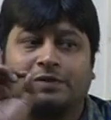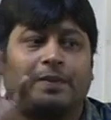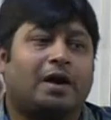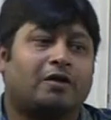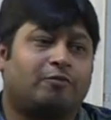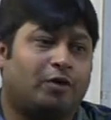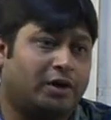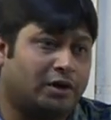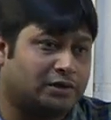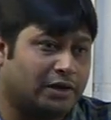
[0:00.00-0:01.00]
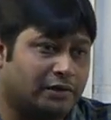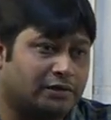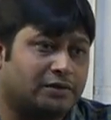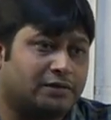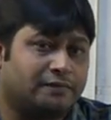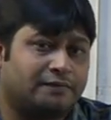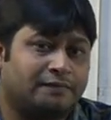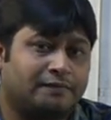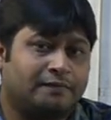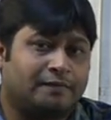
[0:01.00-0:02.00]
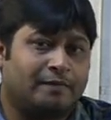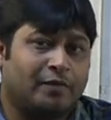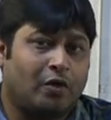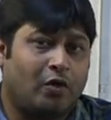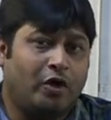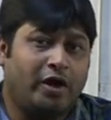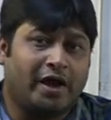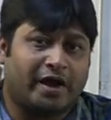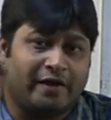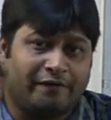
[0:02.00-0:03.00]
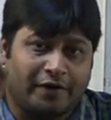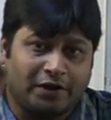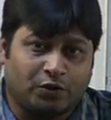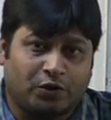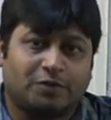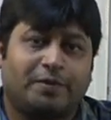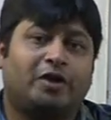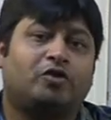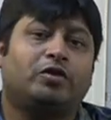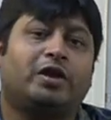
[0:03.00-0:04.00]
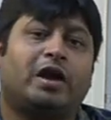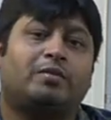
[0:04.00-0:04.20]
as part of political science. Only a reference was made to the